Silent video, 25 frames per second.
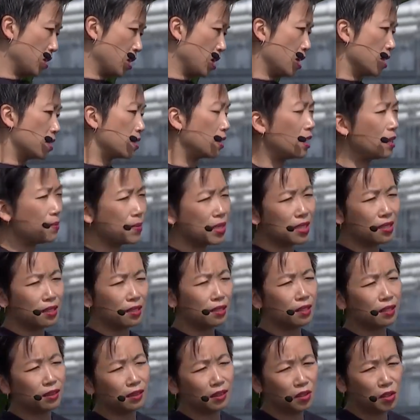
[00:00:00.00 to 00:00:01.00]
So let me tell
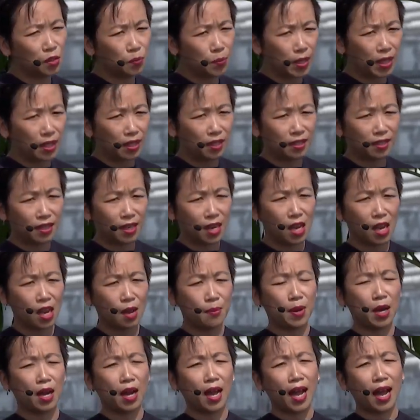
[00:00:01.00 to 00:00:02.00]
you a little bit
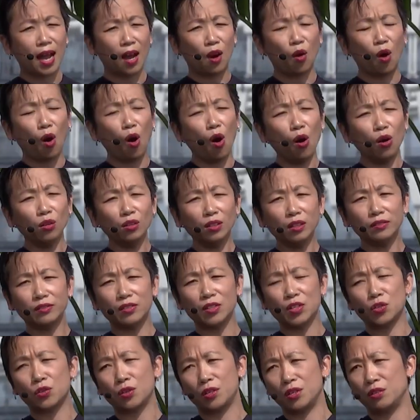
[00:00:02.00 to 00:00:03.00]
about how all of
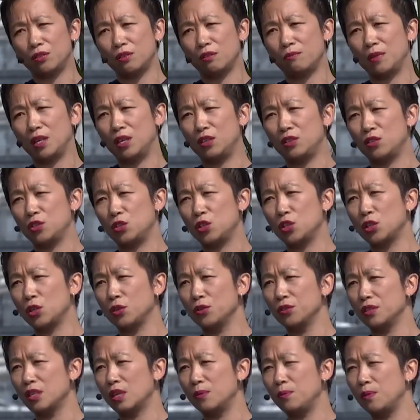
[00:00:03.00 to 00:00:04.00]
this transformation
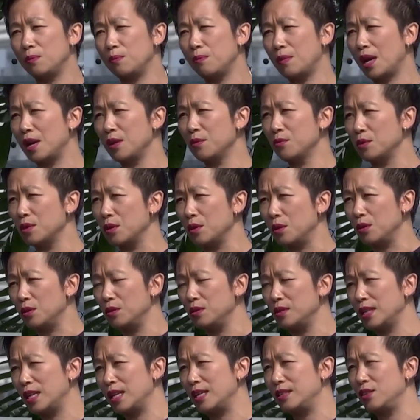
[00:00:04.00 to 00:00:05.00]
shows up in my
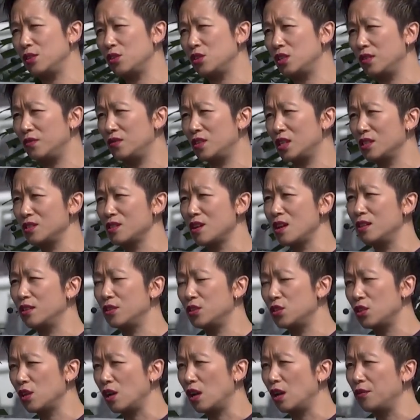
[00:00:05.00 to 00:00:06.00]
role as the Chief
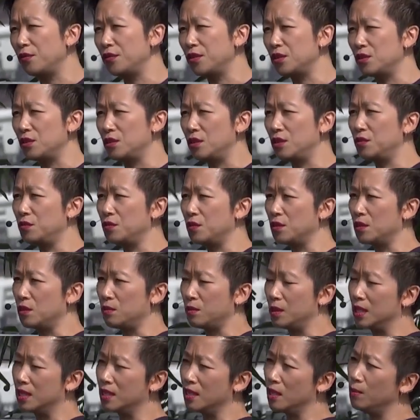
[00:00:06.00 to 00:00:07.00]
Technology Officer for the
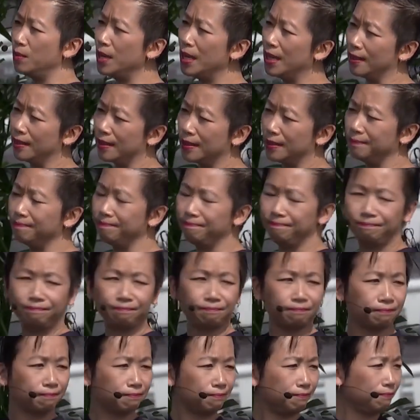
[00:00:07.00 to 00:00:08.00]
retail bank.
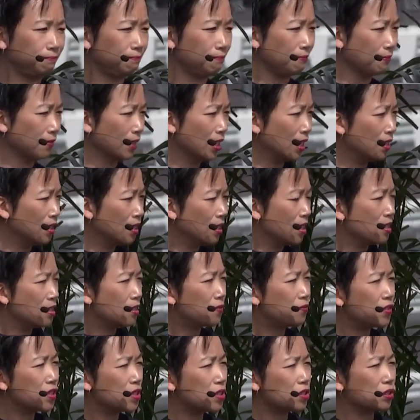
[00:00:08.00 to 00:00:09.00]
The
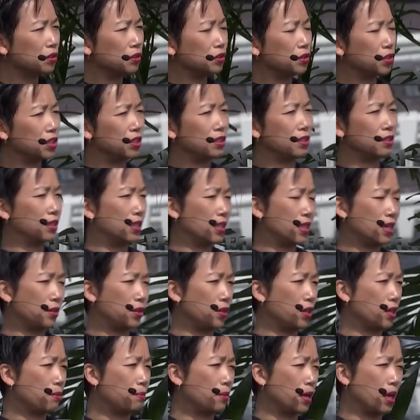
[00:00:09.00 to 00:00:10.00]
first solution I'll tell
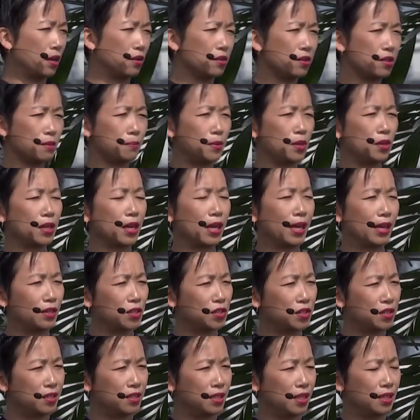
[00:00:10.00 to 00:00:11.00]
you about is about
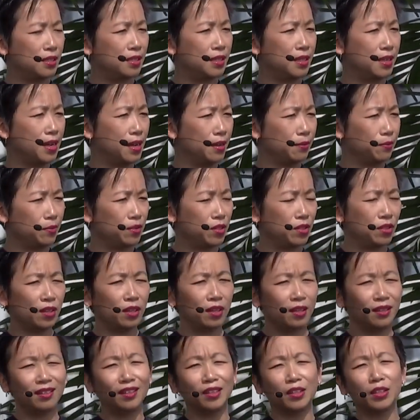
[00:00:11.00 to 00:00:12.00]
cashless ATMs.
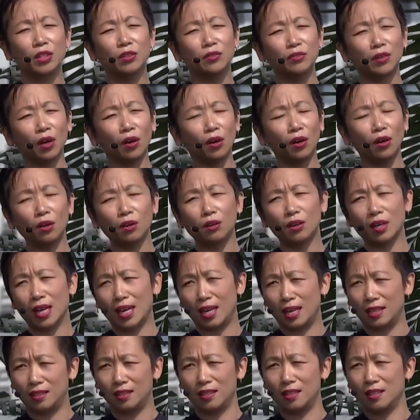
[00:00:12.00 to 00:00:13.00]
Now, you've all
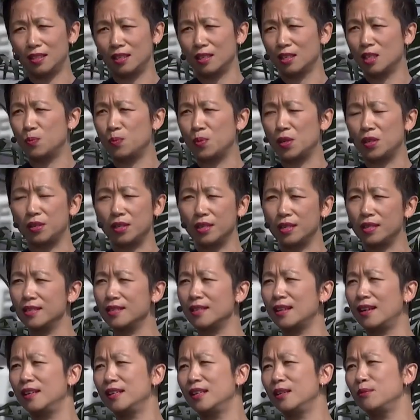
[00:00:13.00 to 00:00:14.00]
had this experience,
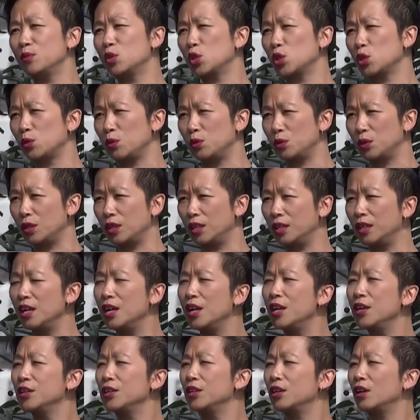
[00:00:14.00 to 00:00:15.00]
I am sure.
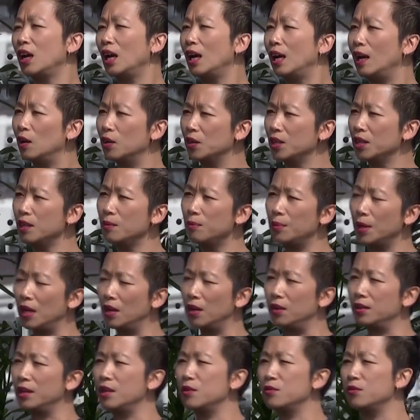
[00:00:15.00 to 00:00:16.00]
You're out and
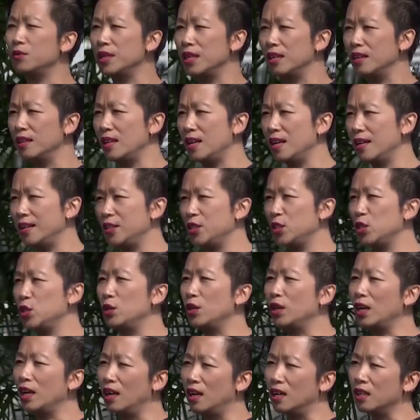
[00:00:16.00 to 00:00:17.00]
about and realize
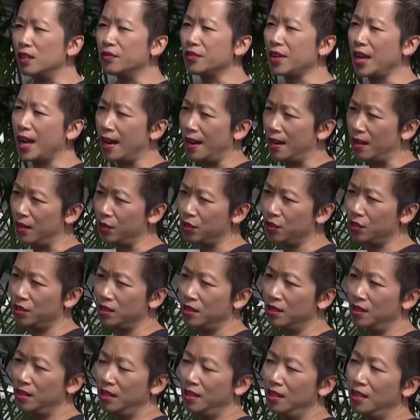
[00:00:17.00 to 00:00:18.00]
you're out of cash.
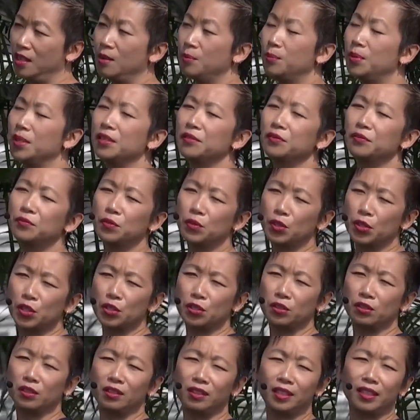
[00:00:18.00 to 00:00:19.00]
But
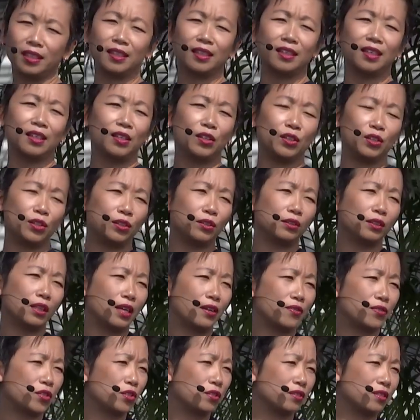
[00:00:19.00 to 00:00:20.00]
unfortunately, you
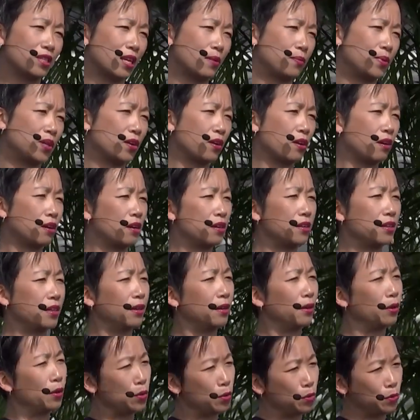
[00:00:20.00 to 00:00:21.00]
left your debit card at
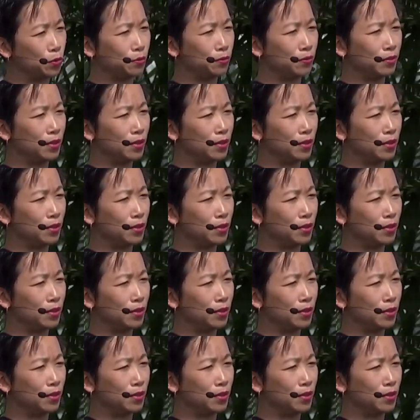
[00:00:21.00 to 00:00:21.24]
home.